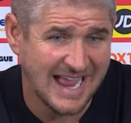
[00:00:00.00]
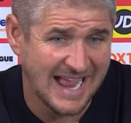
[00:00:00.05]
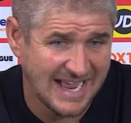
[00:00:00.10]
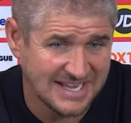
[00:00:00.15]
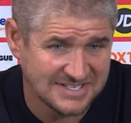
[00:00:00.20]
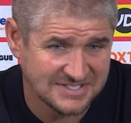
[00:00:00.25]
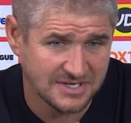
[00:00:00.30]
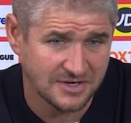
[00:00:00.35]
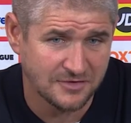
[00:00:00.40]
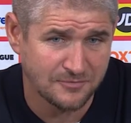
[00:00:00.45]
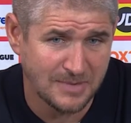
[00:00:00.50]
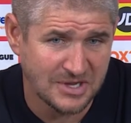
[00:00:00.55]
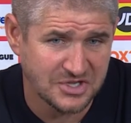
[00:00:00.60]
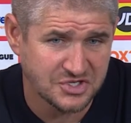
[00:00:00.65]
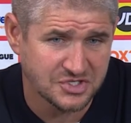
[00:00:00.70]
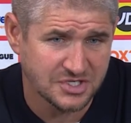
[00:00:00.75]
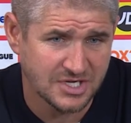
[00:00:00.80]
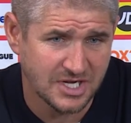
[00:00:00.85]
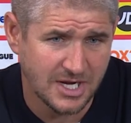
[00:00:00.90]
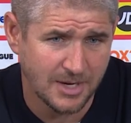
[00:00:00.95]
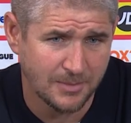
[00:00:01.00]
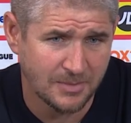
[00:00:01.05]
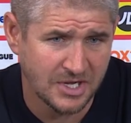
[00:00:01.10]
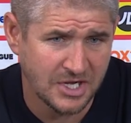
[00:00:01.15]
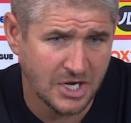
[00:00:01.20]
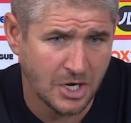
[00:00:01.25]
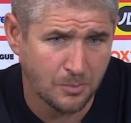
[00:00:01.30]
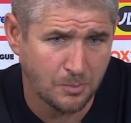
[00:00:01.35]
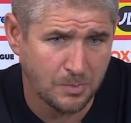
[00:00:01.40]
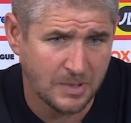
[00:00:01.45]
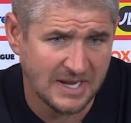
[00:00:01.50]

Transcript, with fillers: as I've mentioned, a couple of young